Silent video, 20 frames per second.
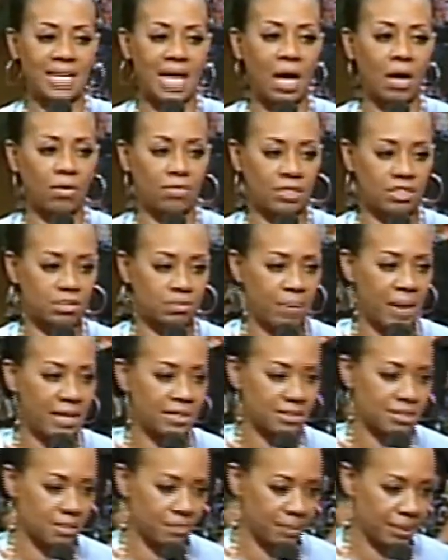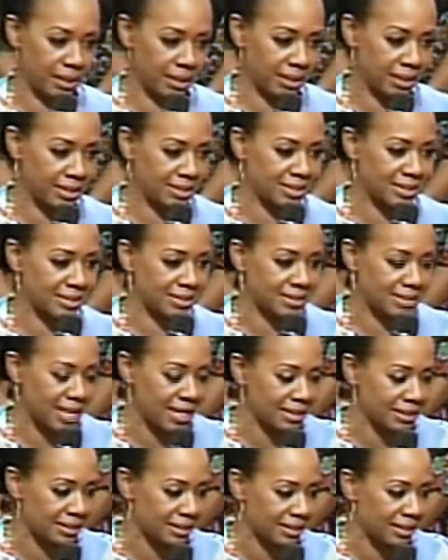our responsibility to set,